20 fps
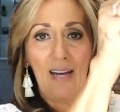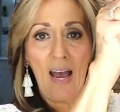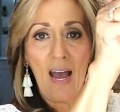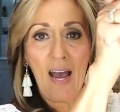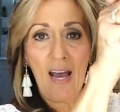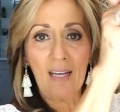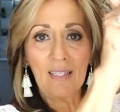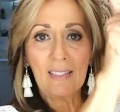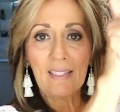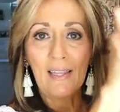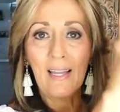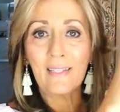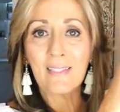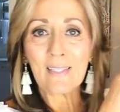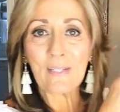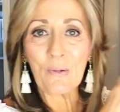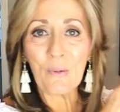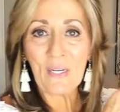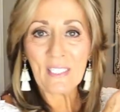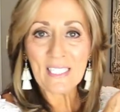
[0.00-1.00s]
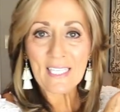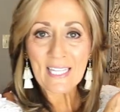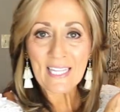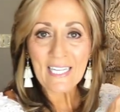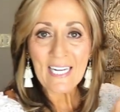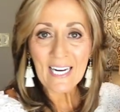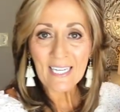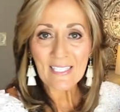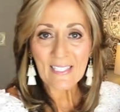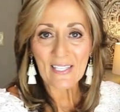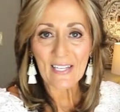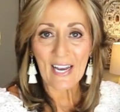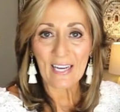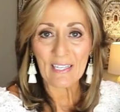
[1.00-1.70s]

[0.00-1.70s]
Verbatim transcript: And let's go on to the next